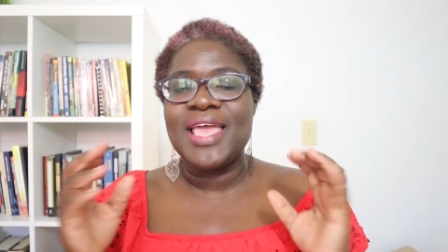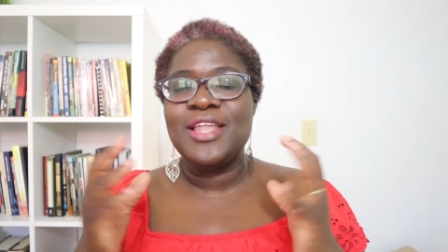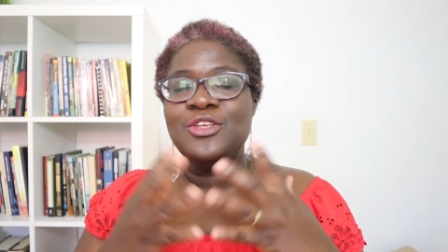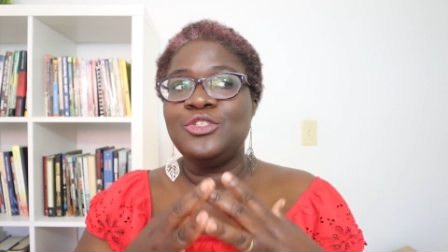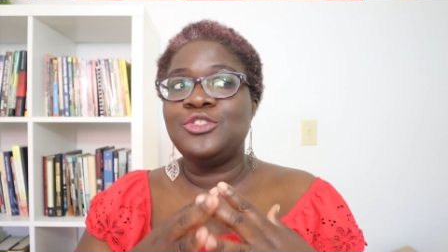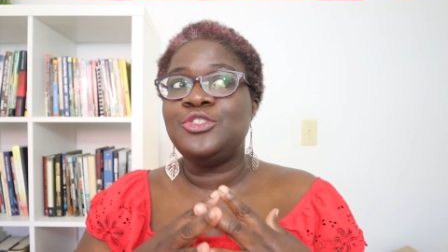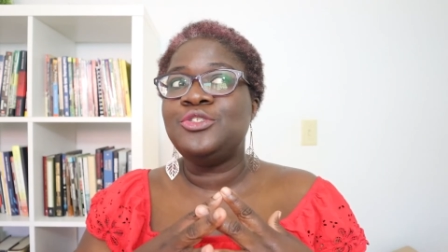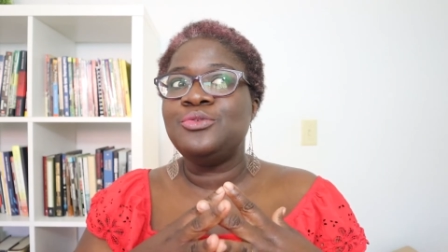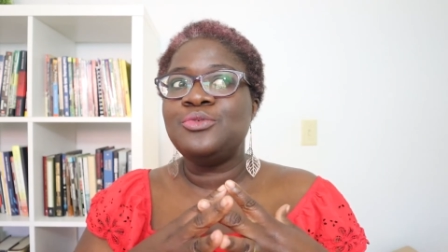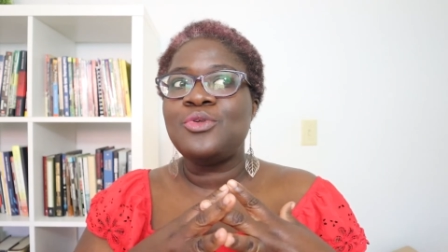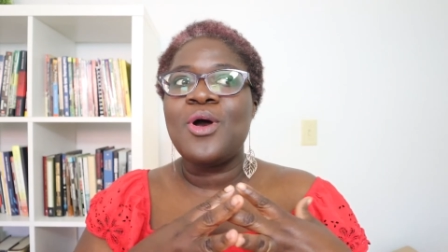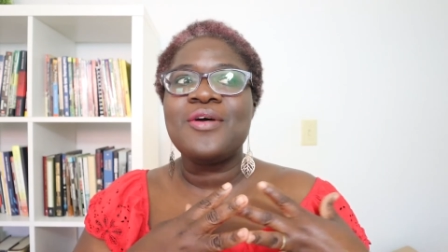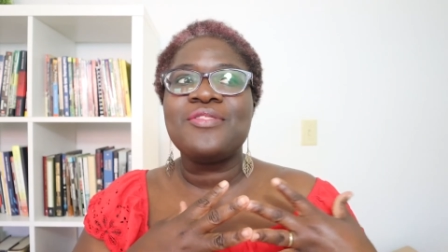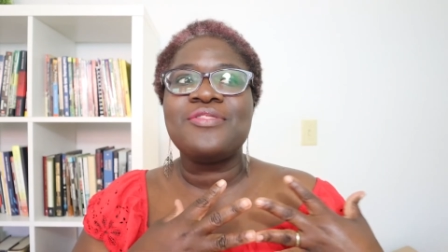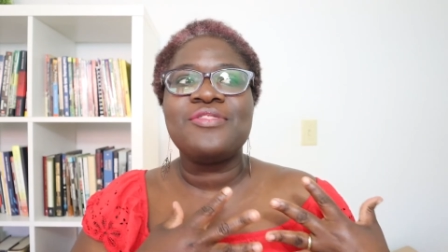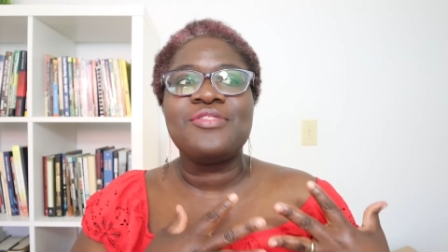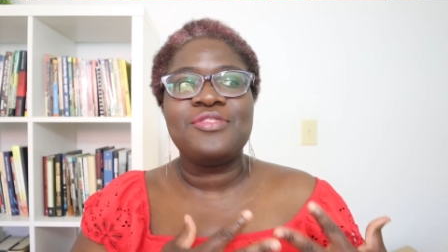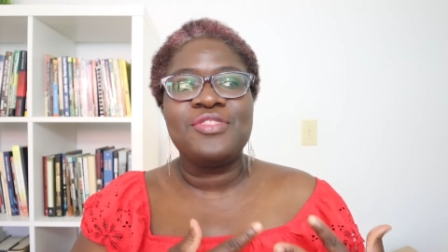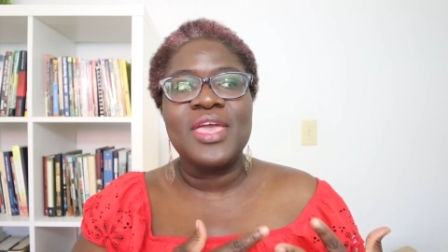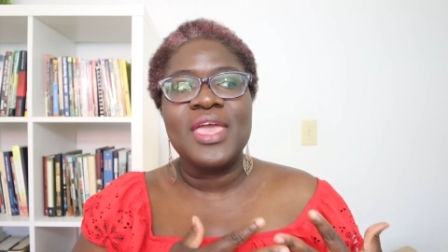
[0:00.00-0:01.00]
and do
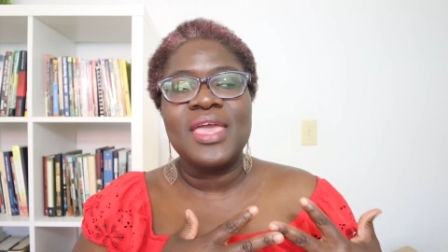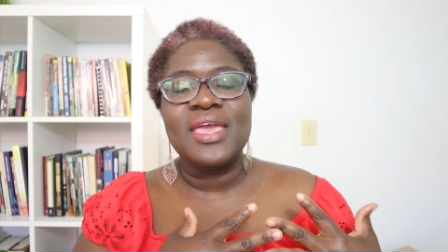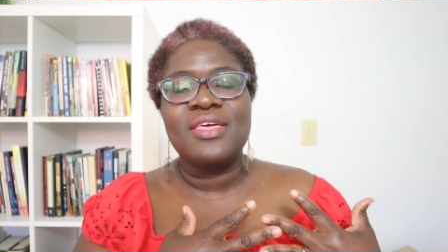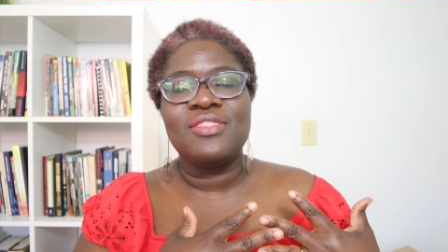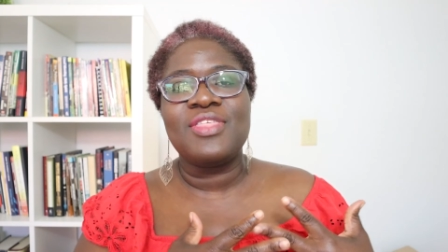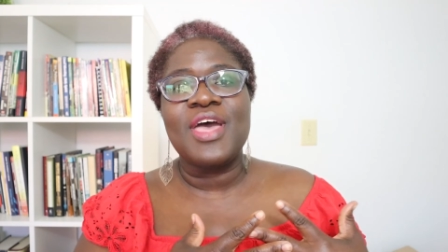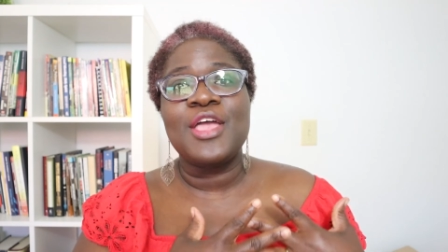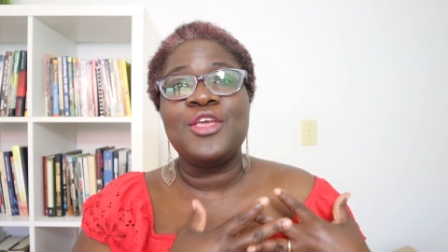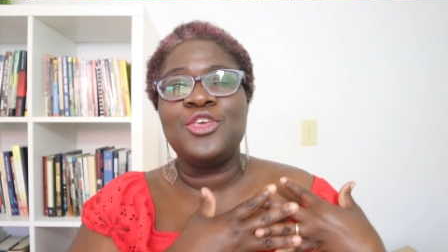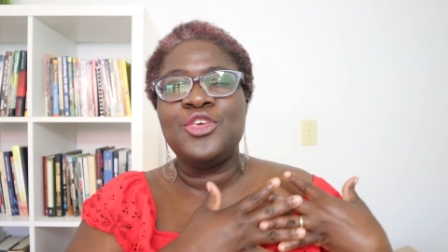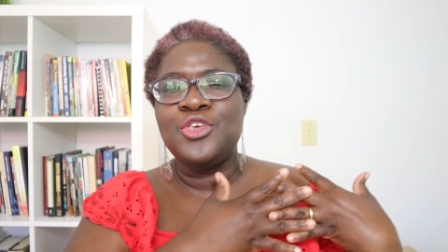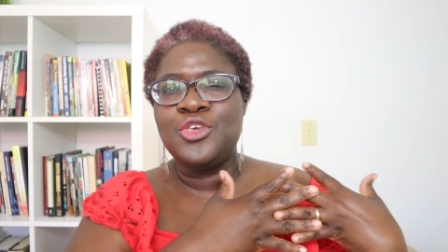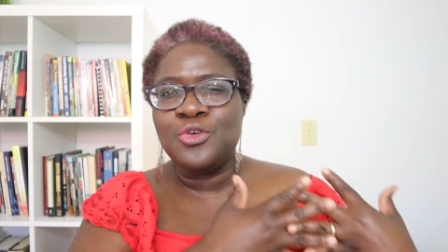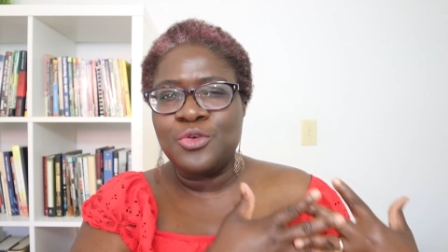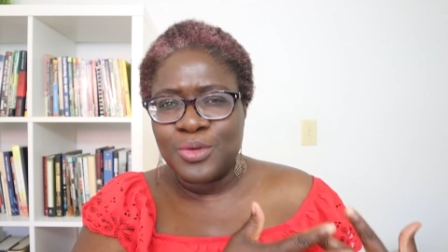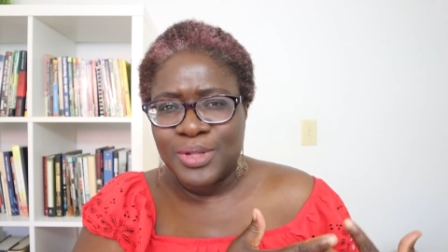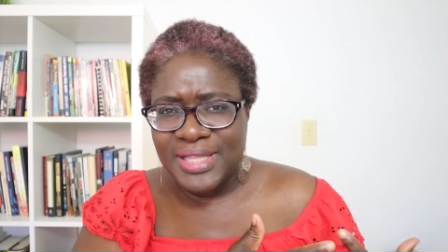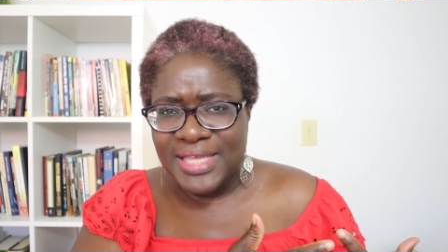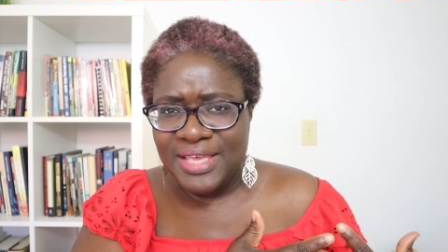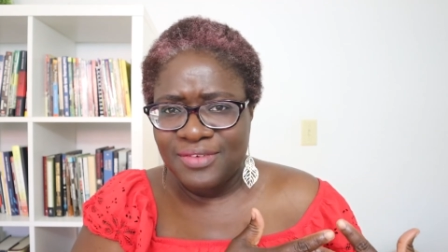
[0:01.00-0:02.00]
not think that
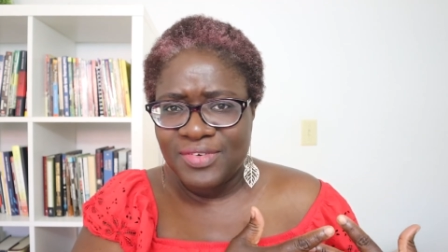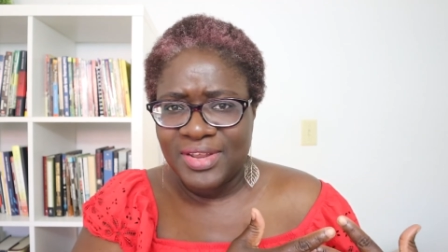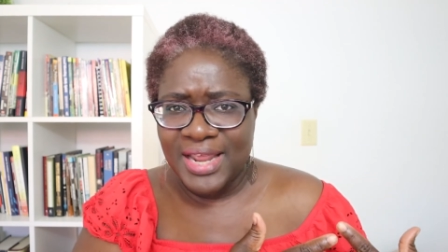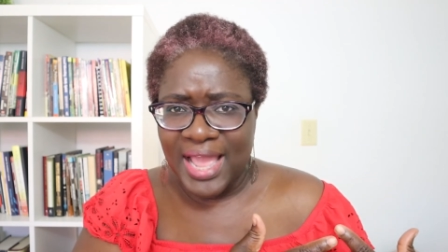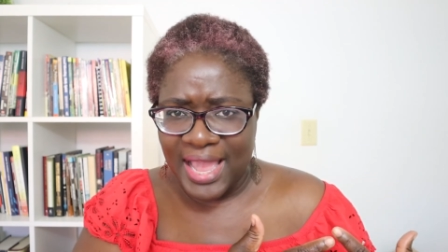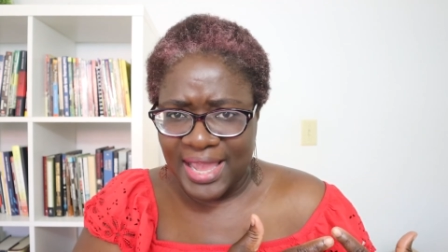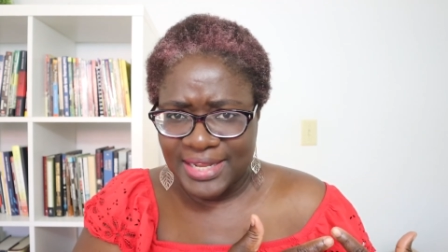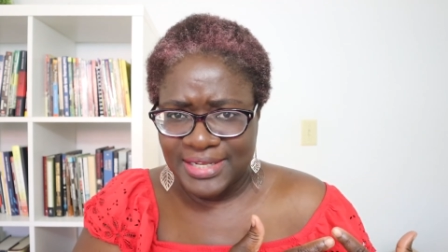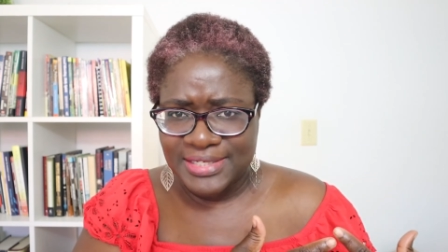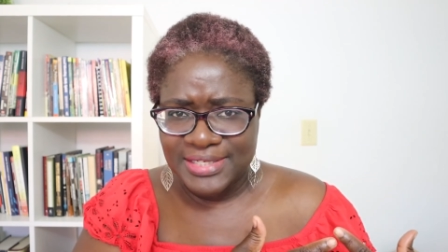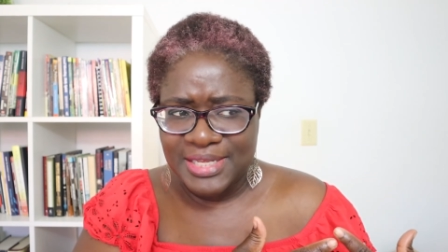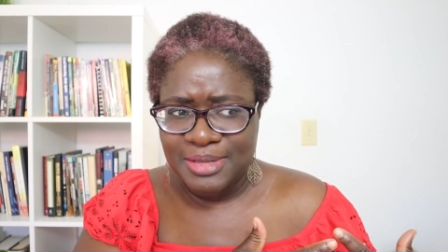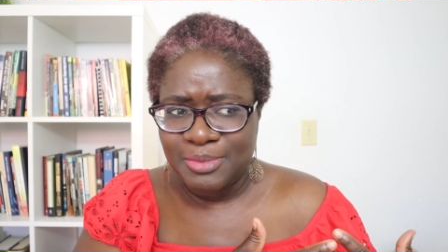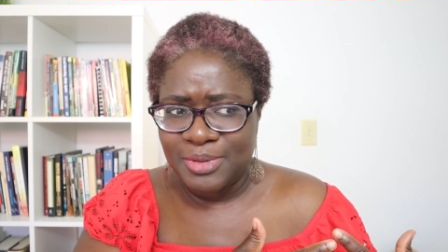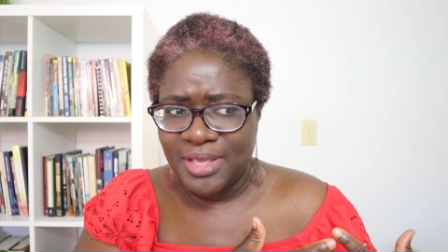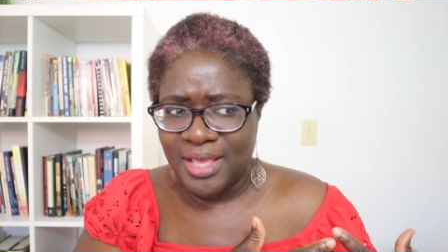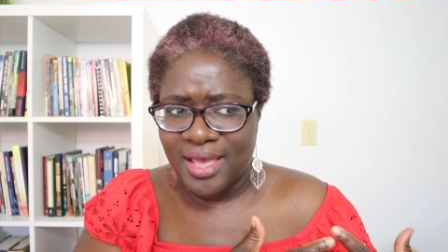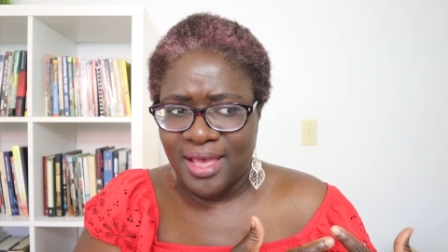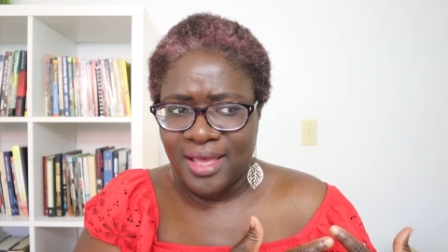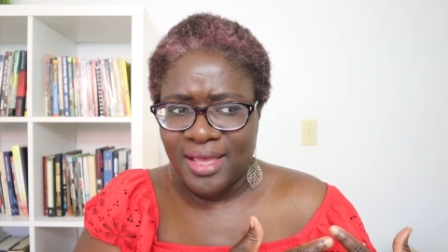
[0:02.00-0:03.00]
you leaving
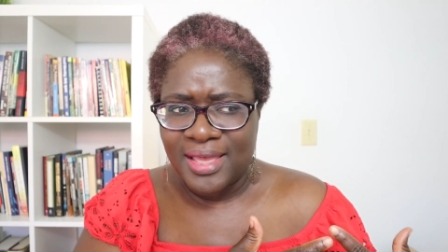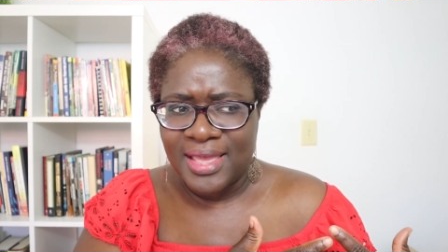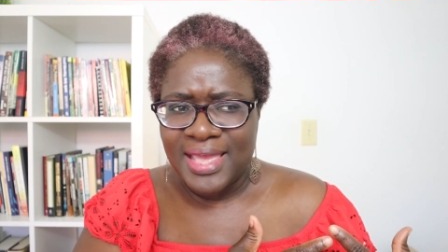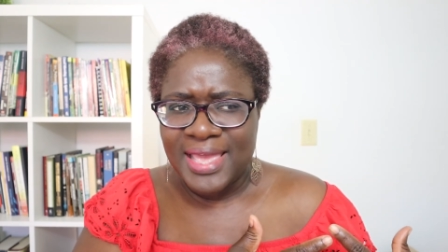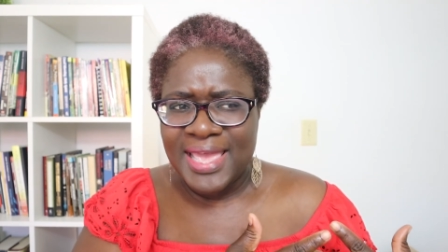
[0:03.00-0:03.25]
academia